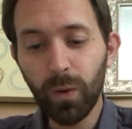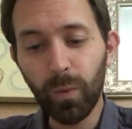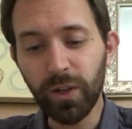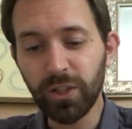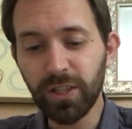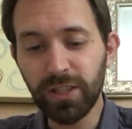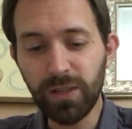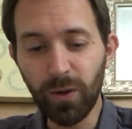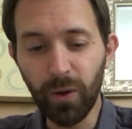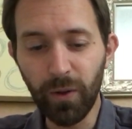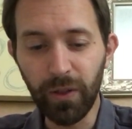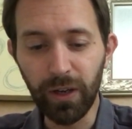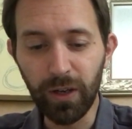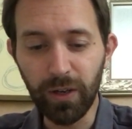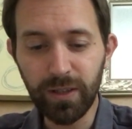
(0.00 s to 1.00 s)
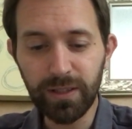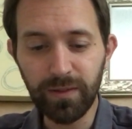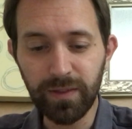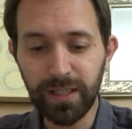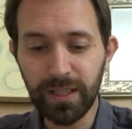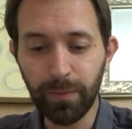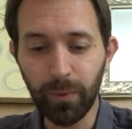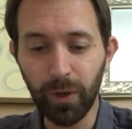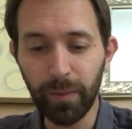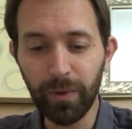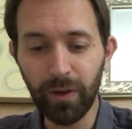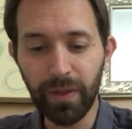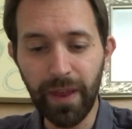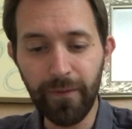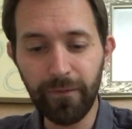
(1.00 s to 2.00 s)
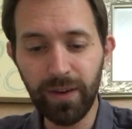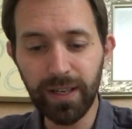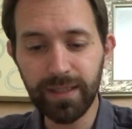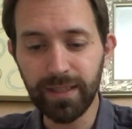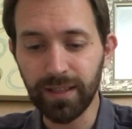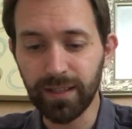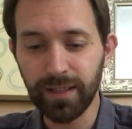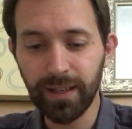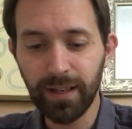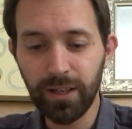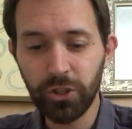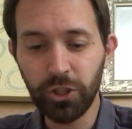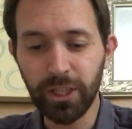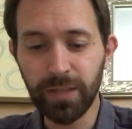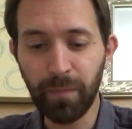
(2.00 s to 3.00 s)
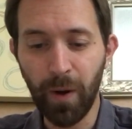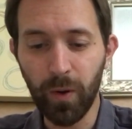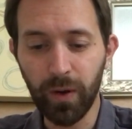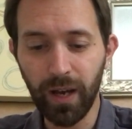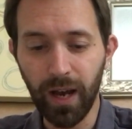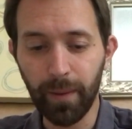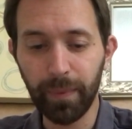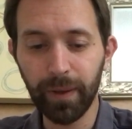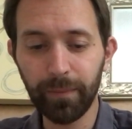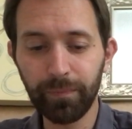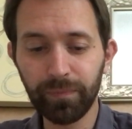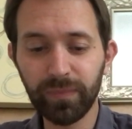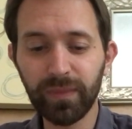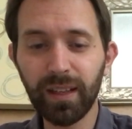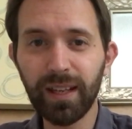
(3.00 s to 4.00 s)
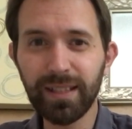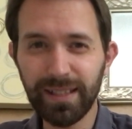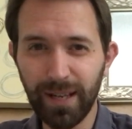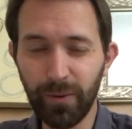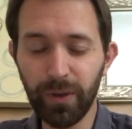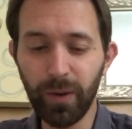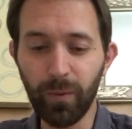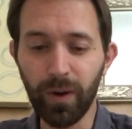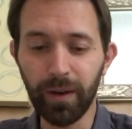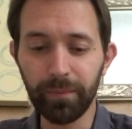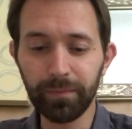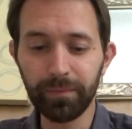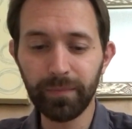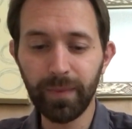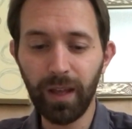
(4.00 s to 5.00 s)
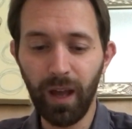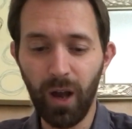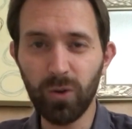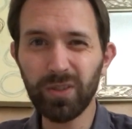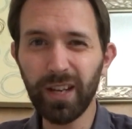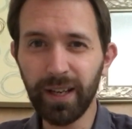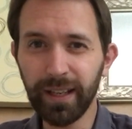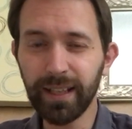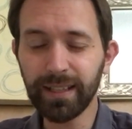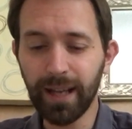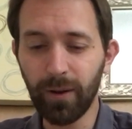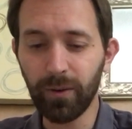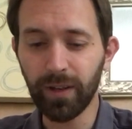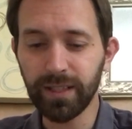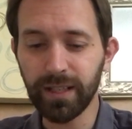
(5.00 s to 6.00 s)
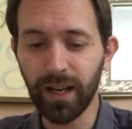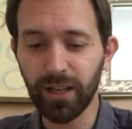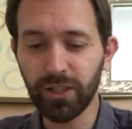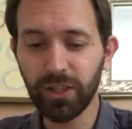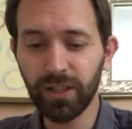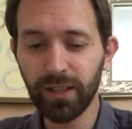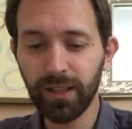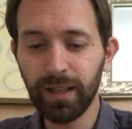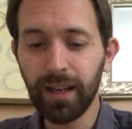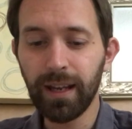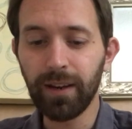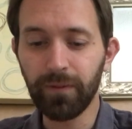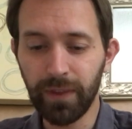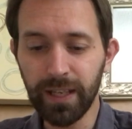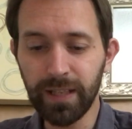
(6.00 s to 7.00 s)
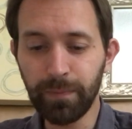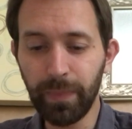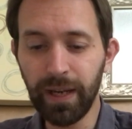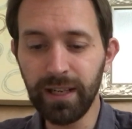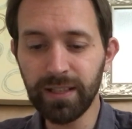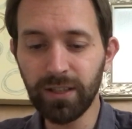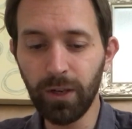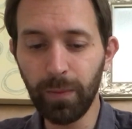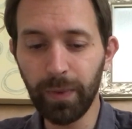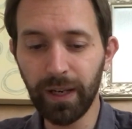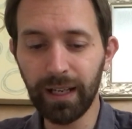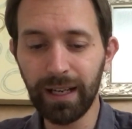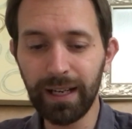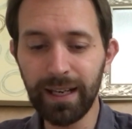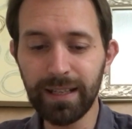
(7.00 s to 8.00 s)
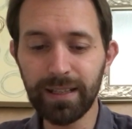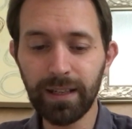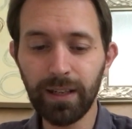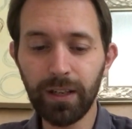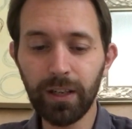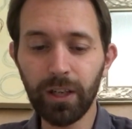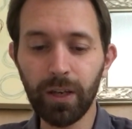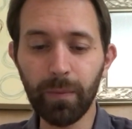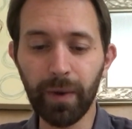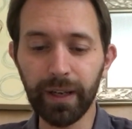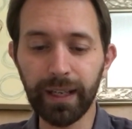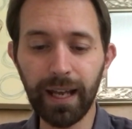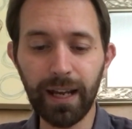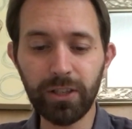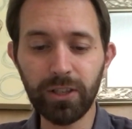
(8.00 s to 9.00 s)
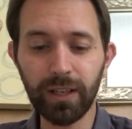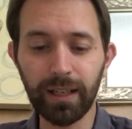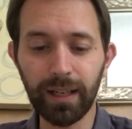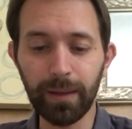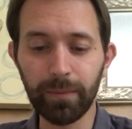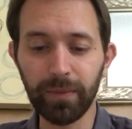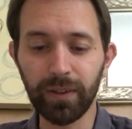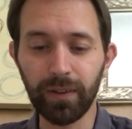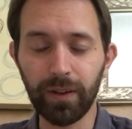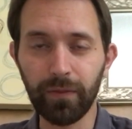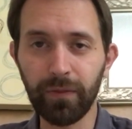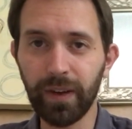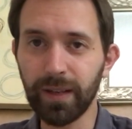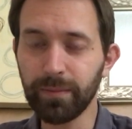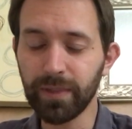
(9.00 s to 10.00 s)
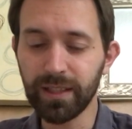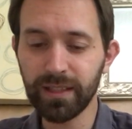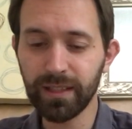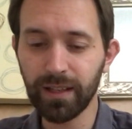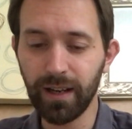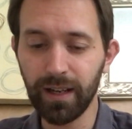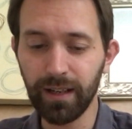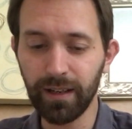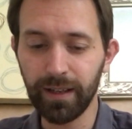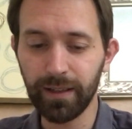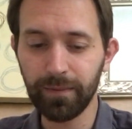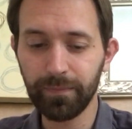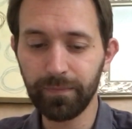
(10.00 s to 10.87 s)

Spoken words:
When she saw the looks of disappointment on their faces, she spoke up. "Tell you what, I'll take her down a touch. If this pea super clears, you might catch a glimpse of the famous skyline."